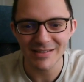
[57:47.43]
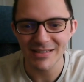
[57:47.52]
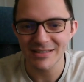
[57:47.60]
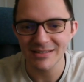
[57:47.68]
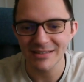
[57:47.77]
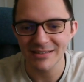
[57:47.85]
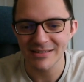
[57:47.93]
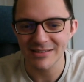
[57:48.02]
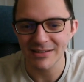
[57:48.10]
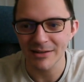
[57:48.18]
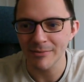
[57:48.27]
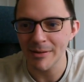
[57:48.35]
this
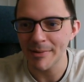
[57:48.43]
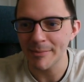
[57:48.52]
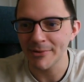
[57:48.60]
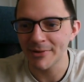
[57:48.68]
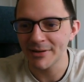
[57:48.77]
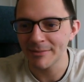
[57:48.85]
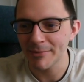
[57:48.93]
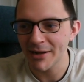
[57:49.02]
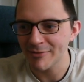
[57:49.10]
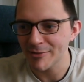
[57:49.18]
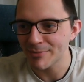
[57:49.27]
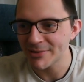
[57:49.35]
like a web app? Oh, and it might have
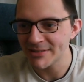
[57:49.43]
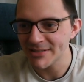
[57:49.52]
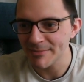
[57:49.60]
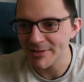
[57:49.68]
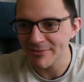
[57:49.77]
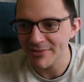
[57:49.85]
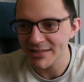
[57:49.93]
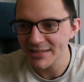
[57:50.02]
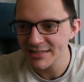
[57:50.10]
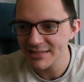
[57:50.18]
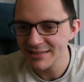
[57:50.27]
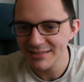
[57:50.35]
to print something for this.